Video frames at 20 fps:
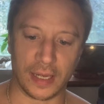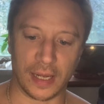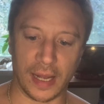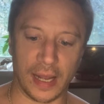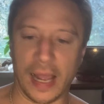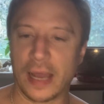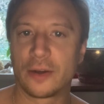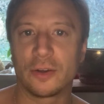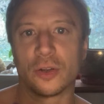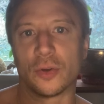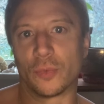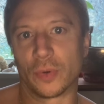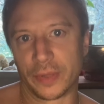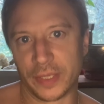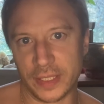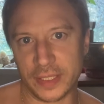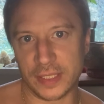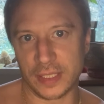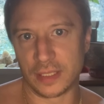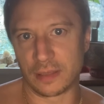I don't know, well,
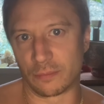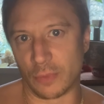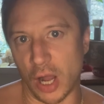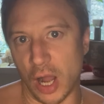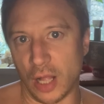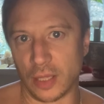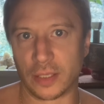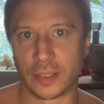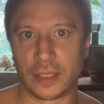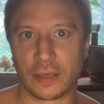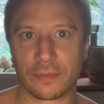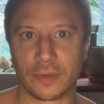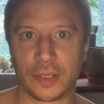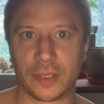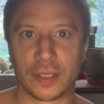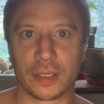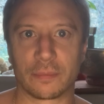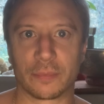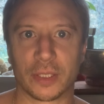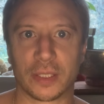this in the mall and
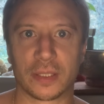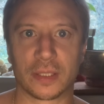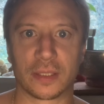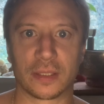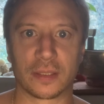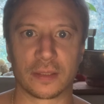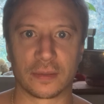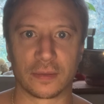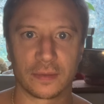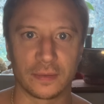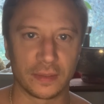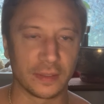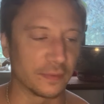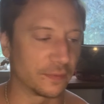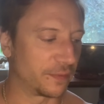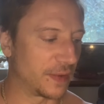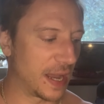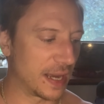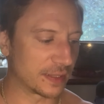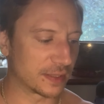everything, but the
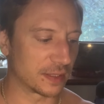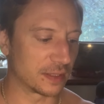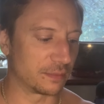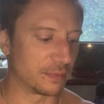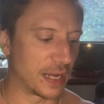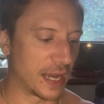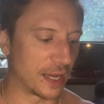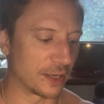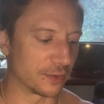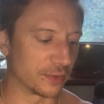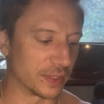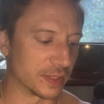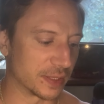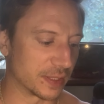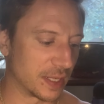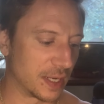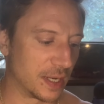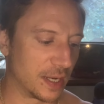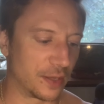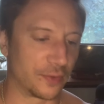fact of the matter
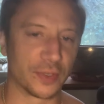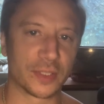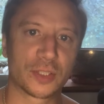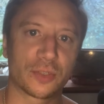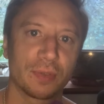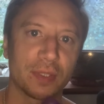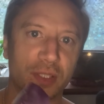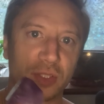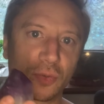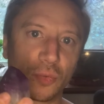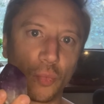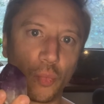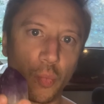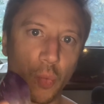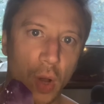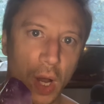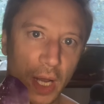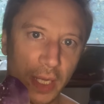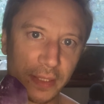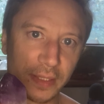is this crystal
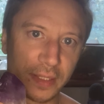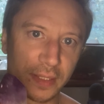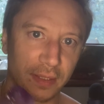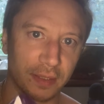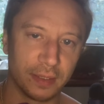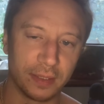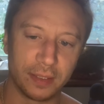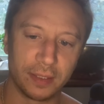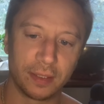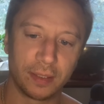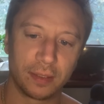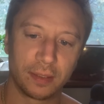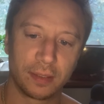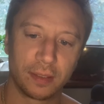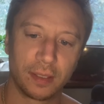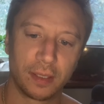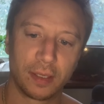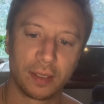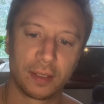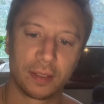wanted
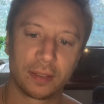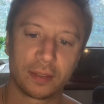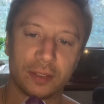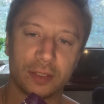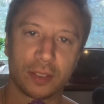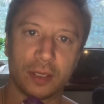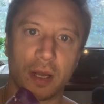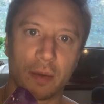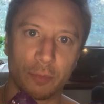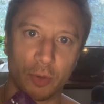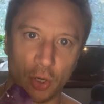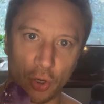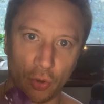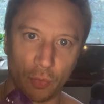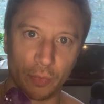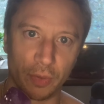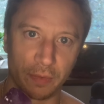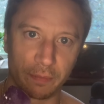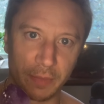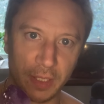to come
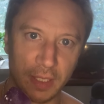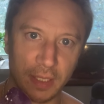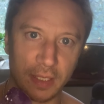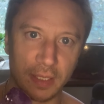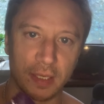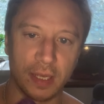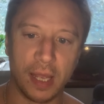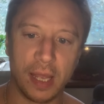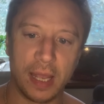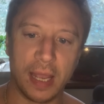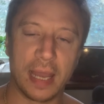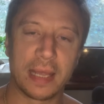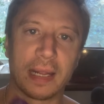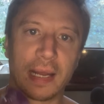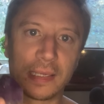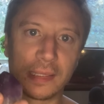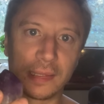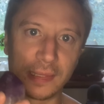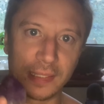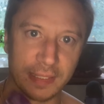home with me, and
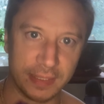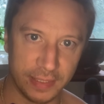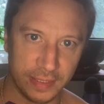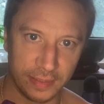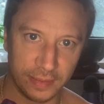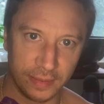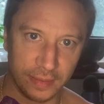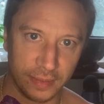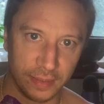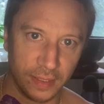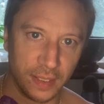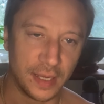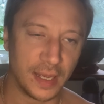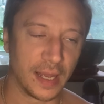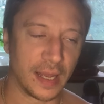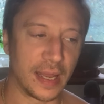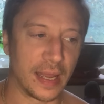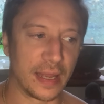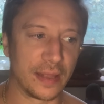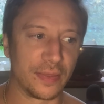I listened.
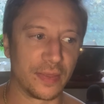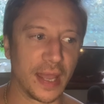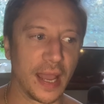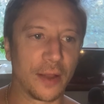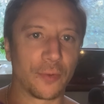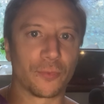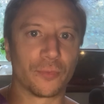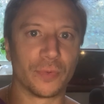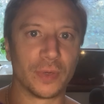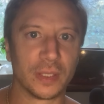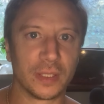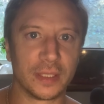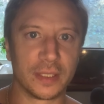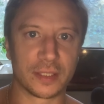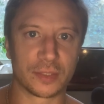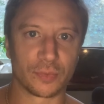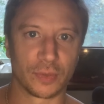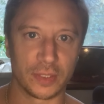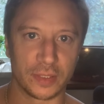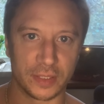And that really
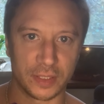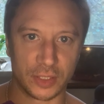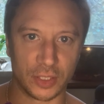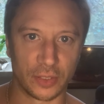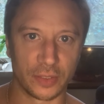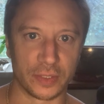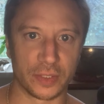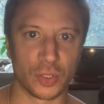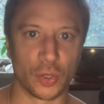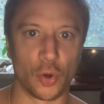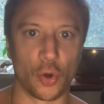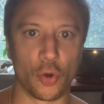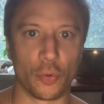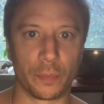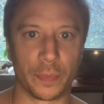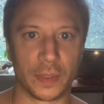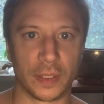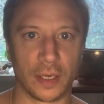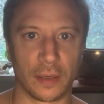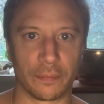is what started to
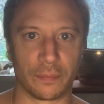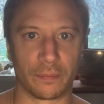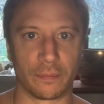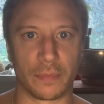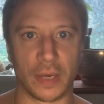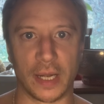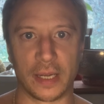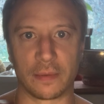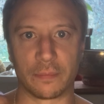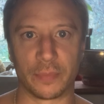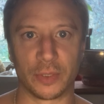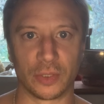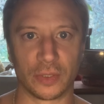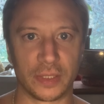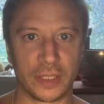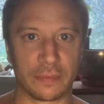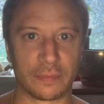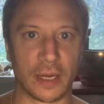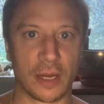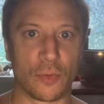open up my
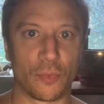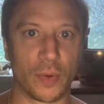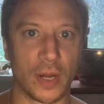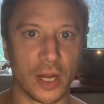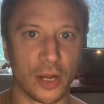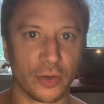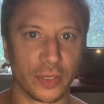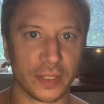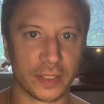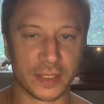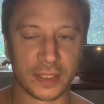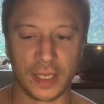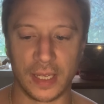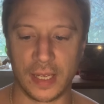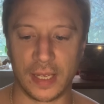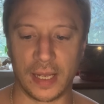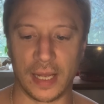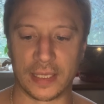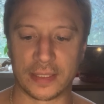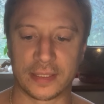ability and my awareness
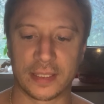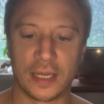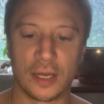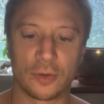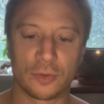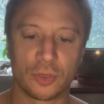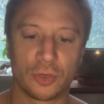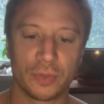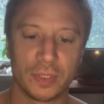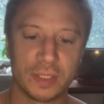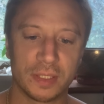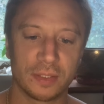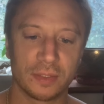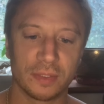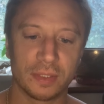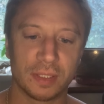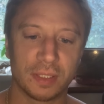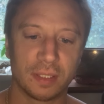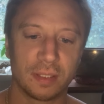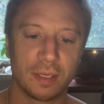as to how
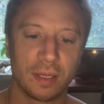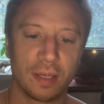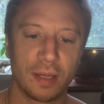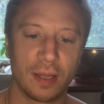crystals,